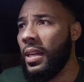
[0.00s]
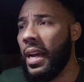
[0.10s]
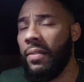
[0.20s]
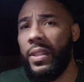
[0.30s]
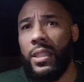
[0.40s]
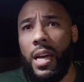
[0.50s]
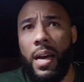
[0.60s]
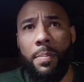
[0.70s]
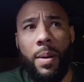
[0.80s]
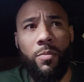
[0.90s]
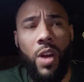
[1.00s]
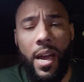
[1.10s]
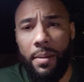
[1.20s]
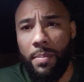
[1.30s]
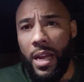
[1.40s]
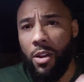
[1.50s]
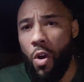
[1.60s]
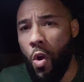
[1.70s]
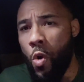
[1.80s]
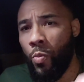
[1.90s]
Every time I'm riding back
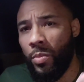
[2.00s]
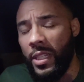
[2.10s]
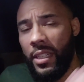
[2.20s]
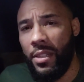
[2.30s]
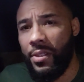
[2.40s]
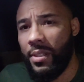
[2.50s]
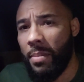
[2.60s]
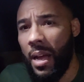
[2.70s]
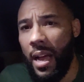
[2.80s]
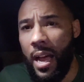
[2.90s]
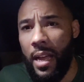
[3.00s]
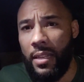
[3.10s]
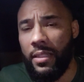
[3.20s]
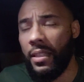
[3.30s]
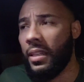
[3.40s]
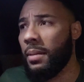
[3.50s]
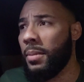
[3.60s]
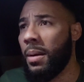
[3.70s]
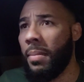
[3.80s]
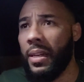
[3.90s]
home, tears in my eyes, thinking
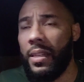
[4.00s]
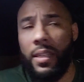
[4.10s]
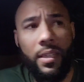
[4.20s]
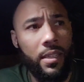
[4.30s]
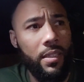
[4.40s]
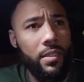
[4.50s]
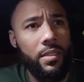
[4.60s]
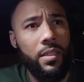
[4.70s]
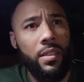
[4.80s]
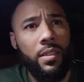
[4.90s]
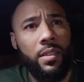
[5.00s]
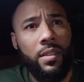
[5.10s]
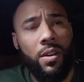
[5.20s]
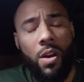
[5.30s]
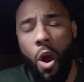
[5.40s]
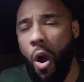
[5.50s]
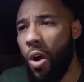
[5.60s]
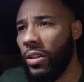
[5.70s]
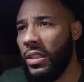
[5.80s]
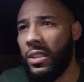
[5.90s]
about my kids, or
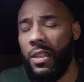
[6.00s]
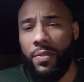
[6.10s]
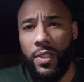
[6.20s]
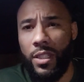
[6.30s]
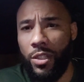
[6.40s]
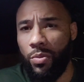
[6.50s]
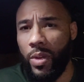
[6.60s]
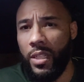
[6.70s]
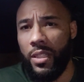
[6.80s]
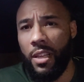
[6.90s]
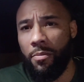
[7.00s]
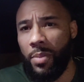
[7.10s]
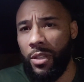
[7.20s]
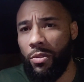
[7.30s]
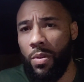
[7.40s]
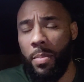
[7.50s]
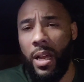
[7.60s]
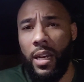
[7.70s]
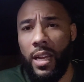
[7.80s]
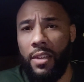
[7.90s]
all these different situations I've been through in my
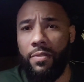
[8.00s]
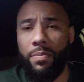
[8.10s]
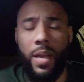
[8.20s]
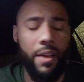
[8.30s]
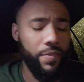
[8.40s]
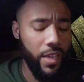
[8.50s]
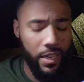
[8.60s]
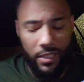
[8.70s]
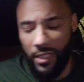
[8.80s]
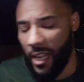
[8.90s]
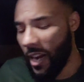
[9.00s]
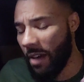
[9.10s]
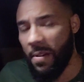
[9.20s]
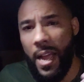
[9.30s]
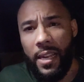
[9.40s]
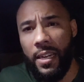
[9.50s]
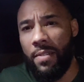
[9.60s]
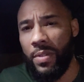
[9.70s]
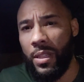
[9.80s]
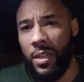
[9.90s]
life, Afghanistan, Iraq, and
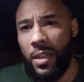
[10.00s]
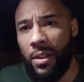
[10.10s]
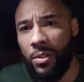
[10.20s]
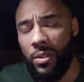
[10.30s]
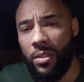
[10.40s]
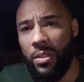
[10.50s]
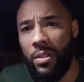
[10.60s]
everything else,